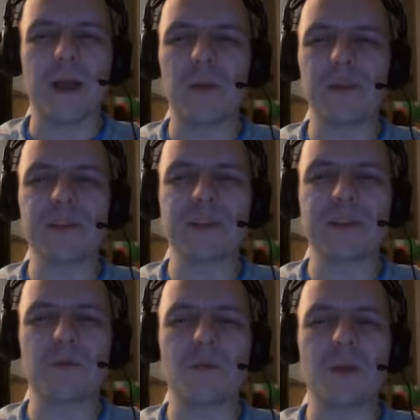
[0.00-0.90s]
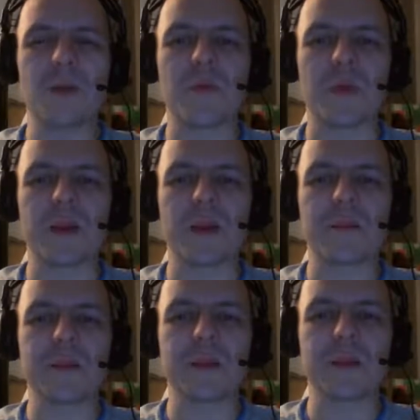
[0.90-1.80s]
I believe this is a reprint.
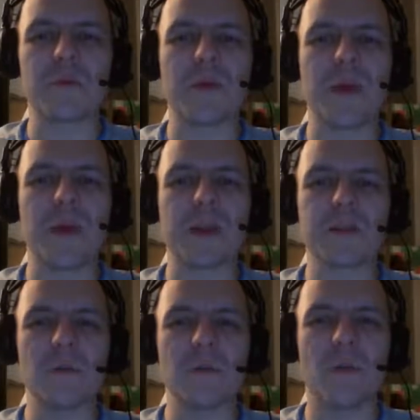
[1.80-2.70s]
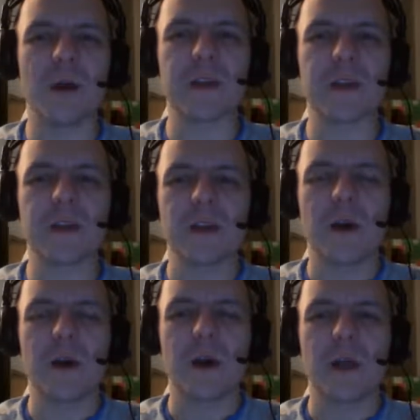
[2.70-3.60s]
This is a 3 mana, so 1
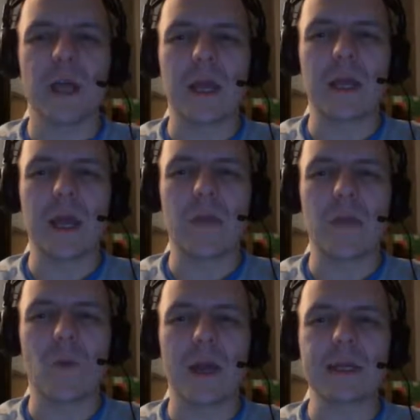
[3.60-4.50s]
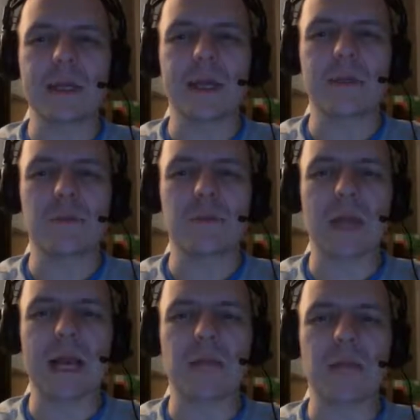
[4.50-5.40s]
and a white and
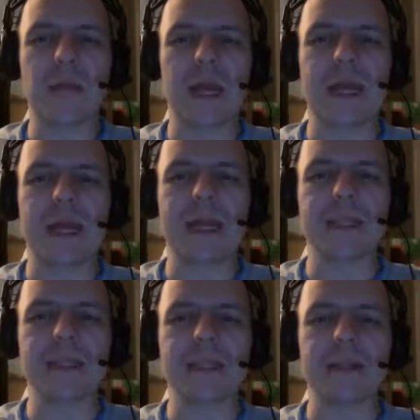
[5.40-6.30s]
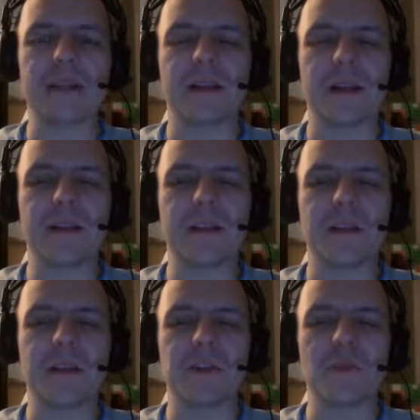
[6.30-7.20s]
black mana instant that allows you to
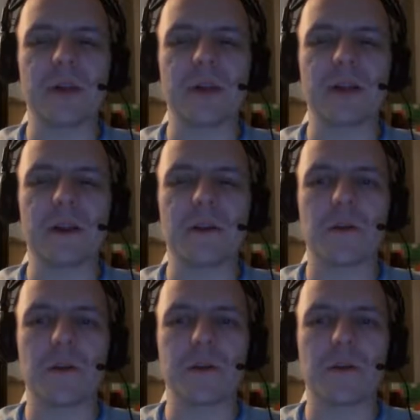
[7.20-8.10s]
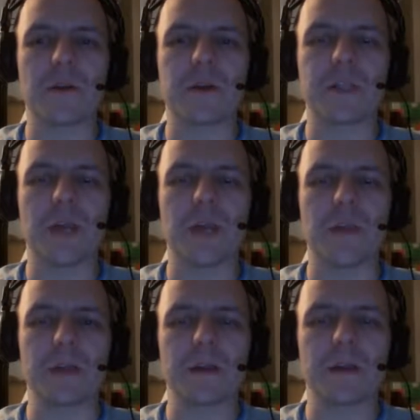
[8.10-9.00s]
destroy a target creature or an enchantment.